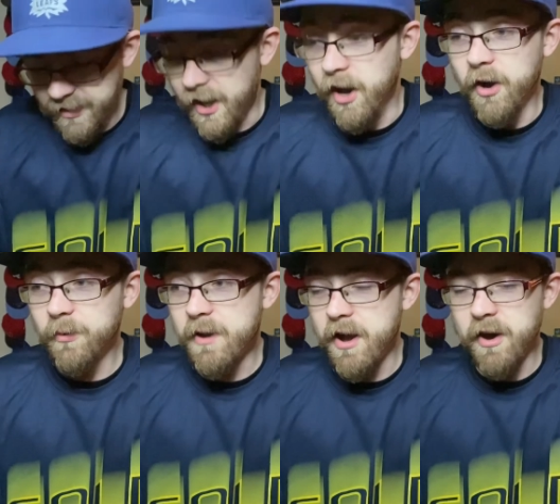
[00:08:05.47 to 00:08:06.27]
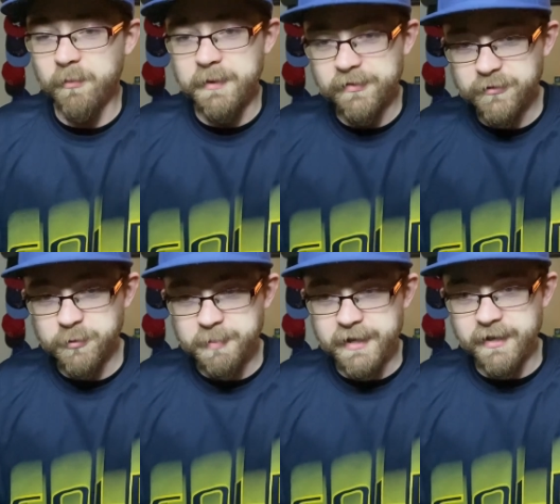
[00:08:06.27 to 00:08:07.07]
oh no,
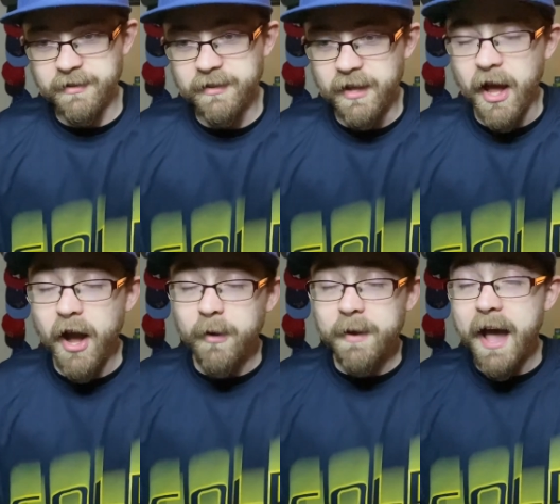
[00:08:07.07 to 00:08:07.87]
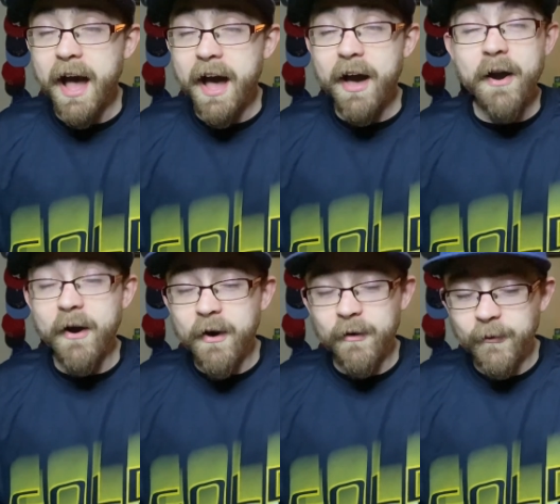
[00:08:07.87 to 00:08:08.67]
Mr. Bill,
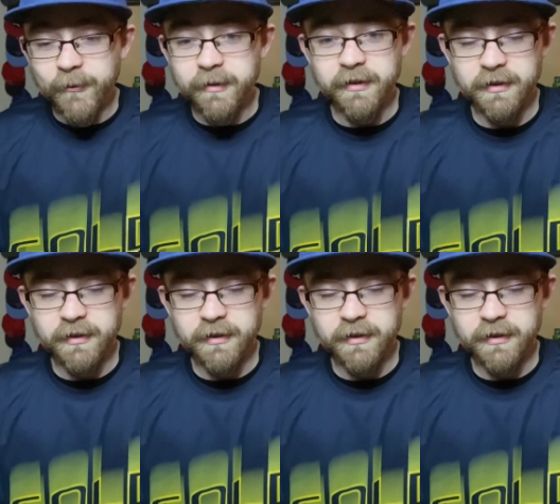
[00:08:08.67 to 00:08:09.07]
oh no!